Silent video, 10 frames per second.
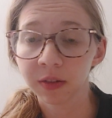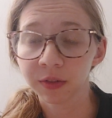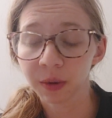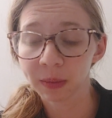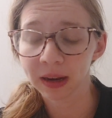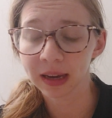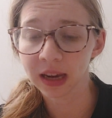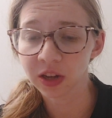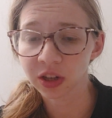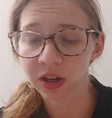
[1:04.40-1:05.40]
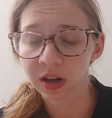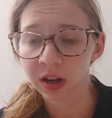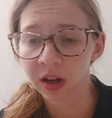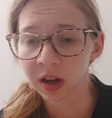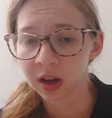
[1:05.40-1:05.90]
of a medication.
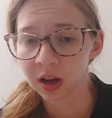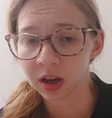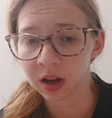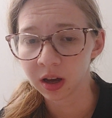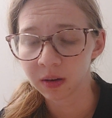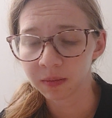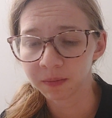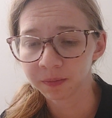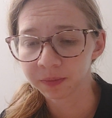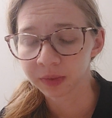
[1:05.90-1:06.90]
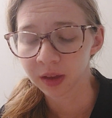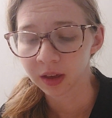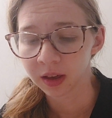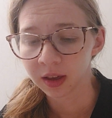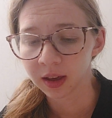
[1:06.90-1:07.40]

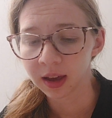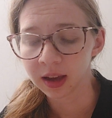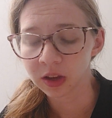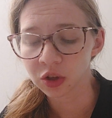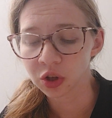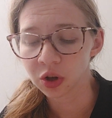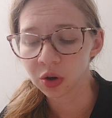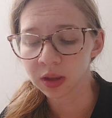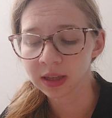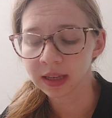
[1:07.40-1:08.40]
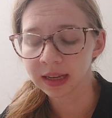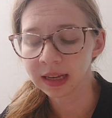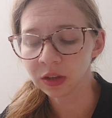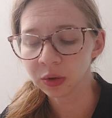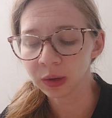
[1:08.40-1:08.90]
And so let's get
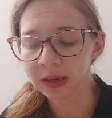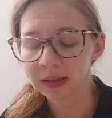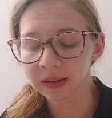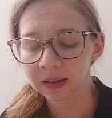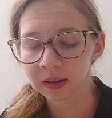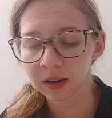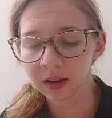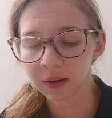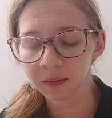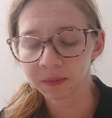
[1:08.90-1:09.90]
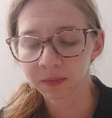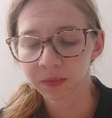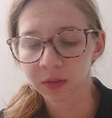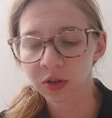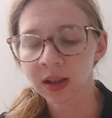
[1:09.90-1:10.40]
into it. So
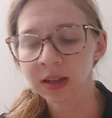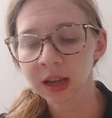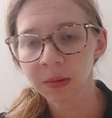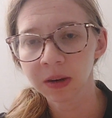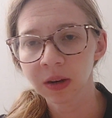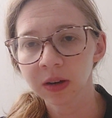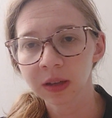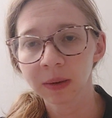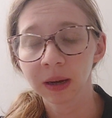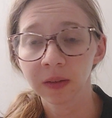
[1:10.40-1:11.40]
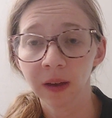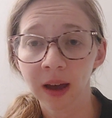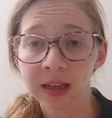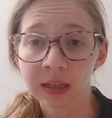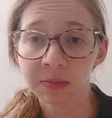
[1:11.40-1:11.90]
last time we talked about
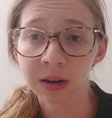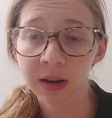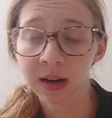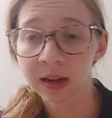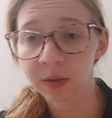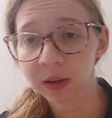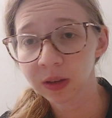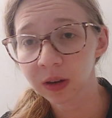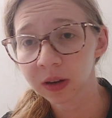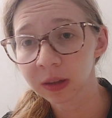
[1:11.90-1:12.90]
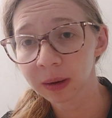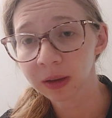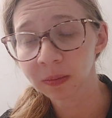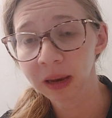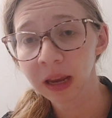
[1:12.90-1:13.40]
asthma and we talked
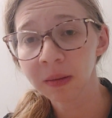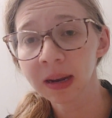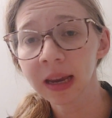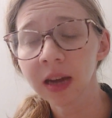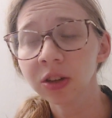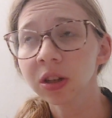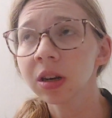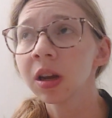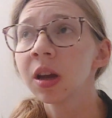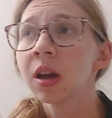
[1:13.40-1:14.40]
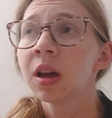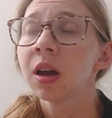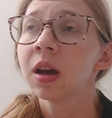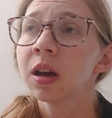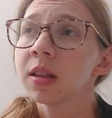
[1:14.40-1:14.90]
about pain medication.
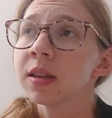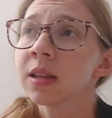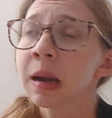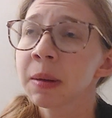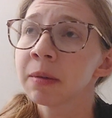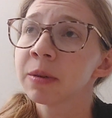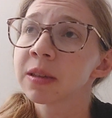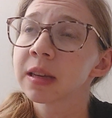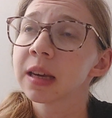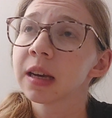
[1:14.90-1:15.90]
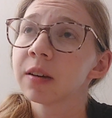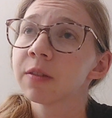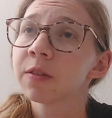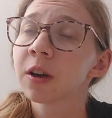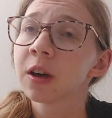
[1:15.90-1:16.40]
And this time I was thinking of